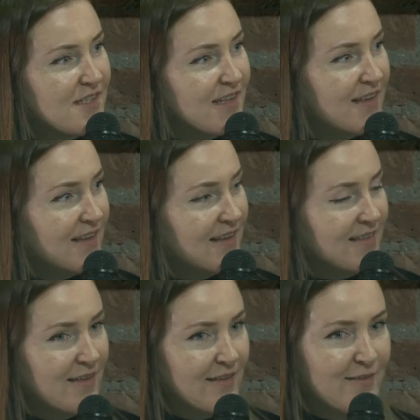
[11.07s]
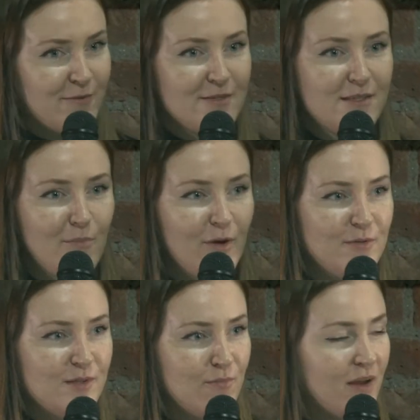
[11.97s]
just thinking the first time I
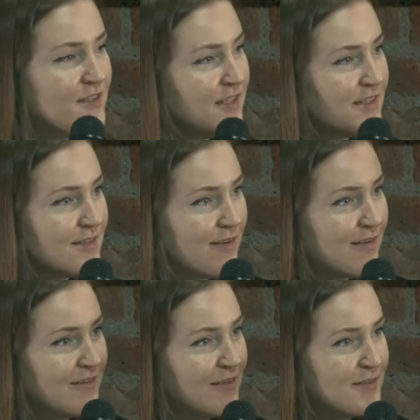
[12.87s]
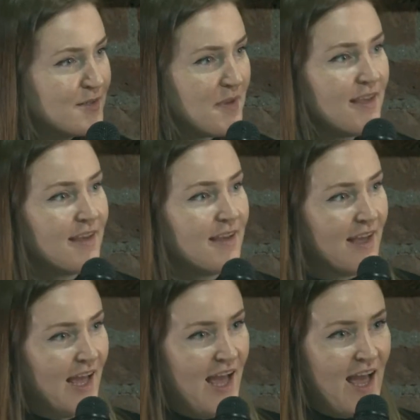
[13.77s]
was in Manchester to speak
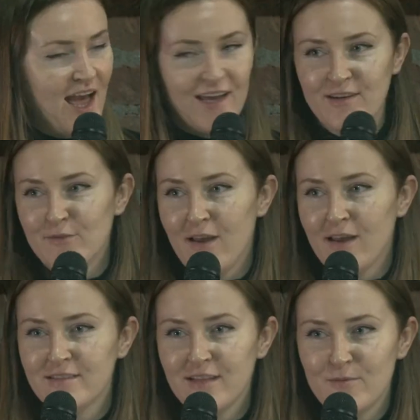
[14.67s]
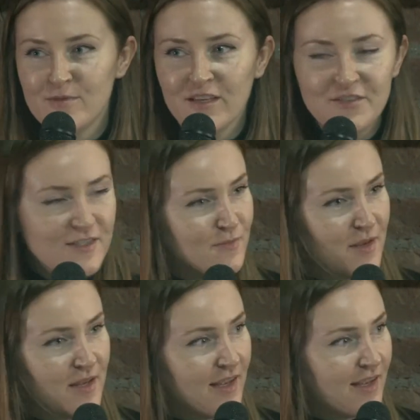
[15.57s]
at an event, I was actually
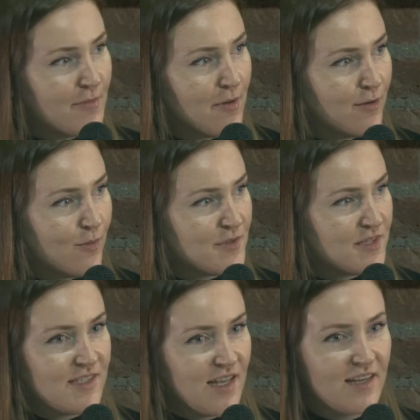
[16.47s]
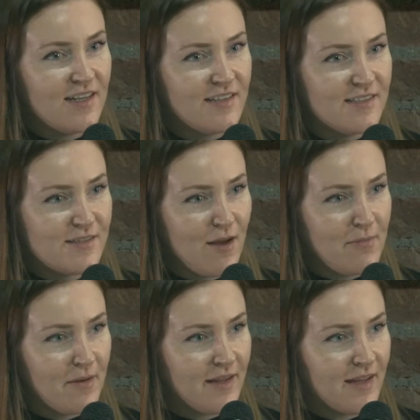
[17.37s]
speaking about almost exactly this
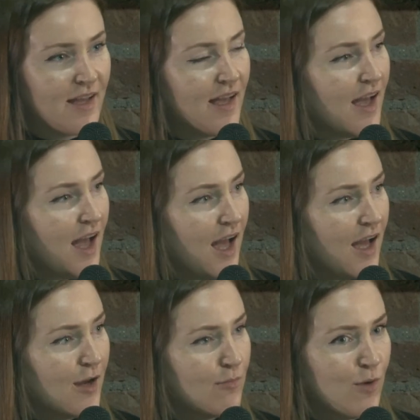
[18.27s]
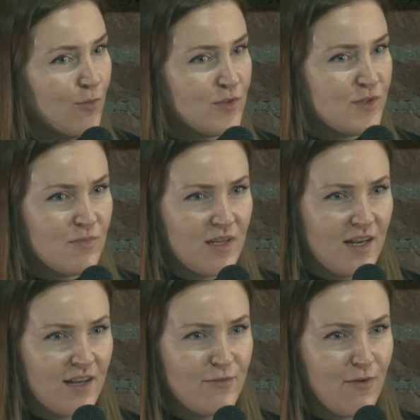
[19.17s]
topic. It was something
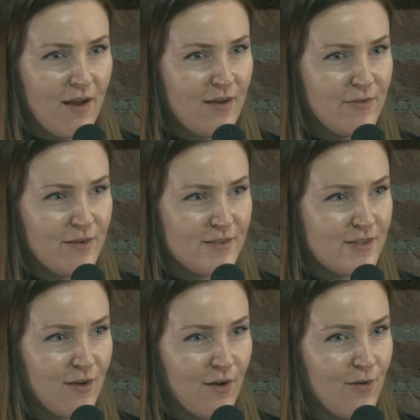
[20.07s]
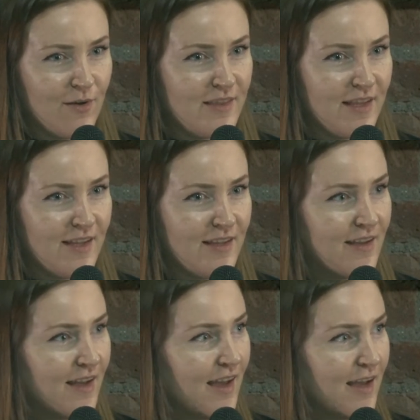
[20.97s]
like 5 years ago, I
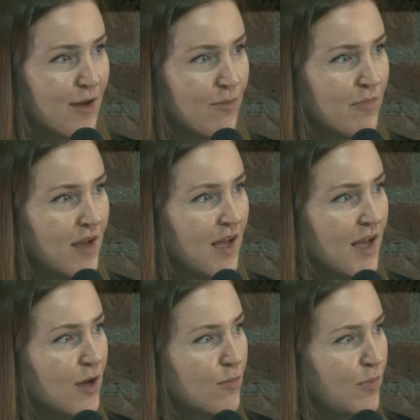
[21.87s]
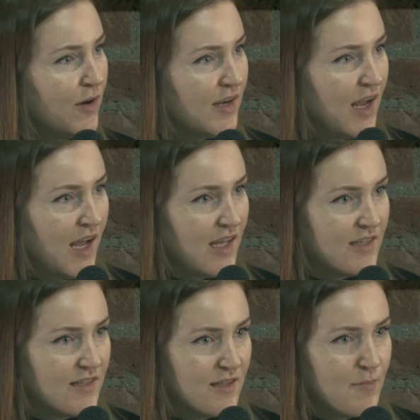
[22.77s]
think. But
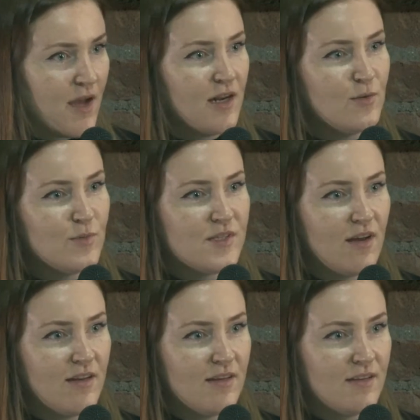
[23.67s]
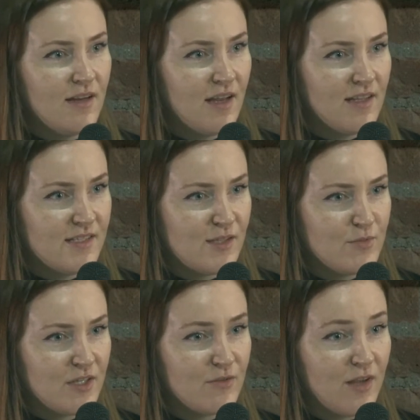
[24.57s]
the panel was on the
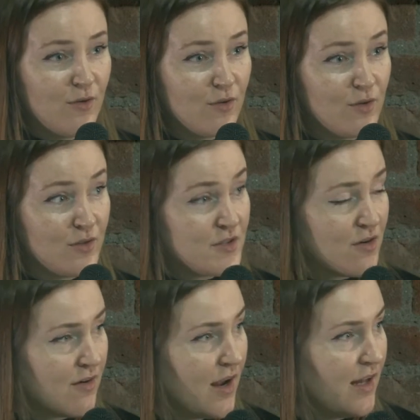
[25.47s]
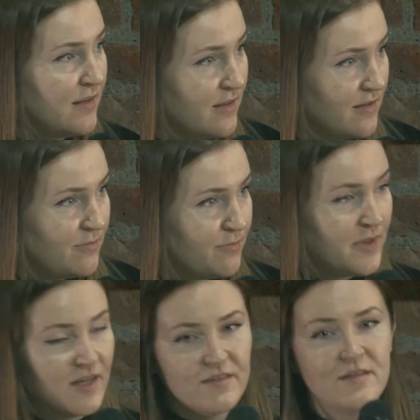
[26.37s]
subject of counterculture and the
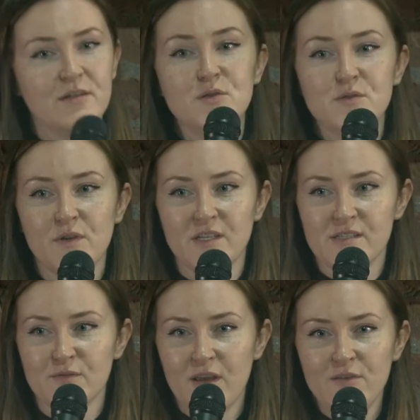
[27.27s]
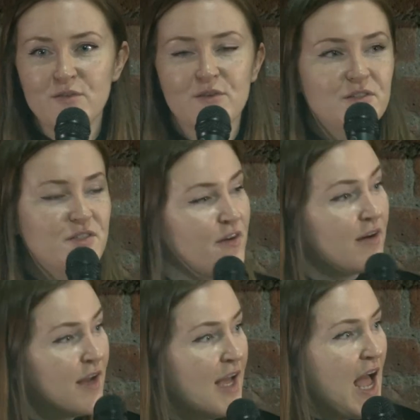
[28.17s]
political usefulness of counterculture.
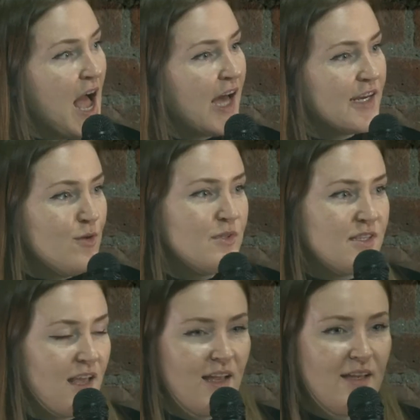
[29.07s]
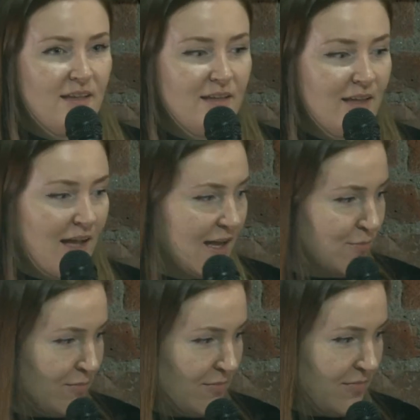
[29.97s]
And I was saying,
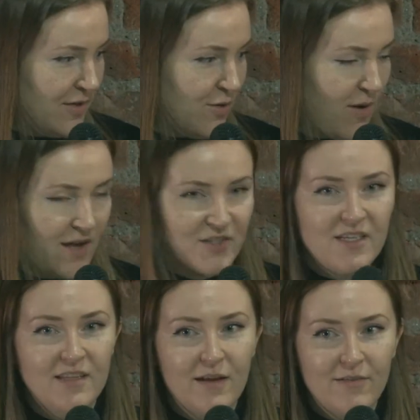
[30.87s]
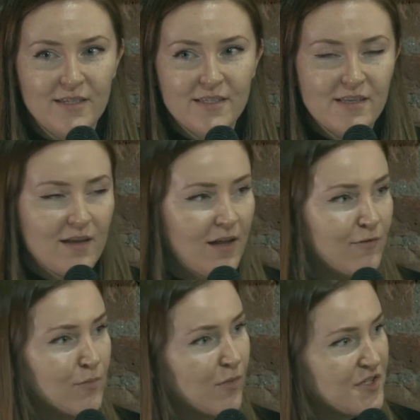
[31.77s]
actually, there is a kind
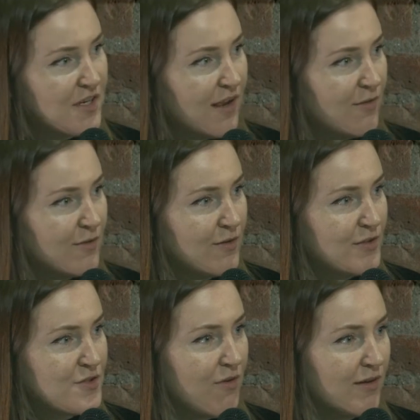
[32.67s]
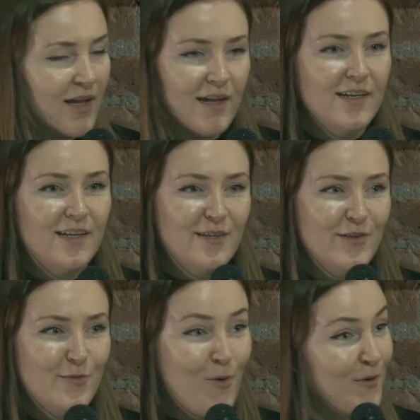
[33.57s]
of emerging counterculture online, and
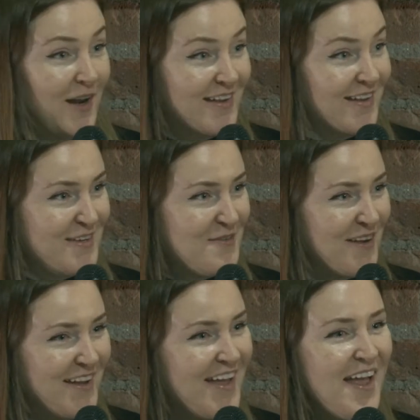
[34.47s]
you won't like it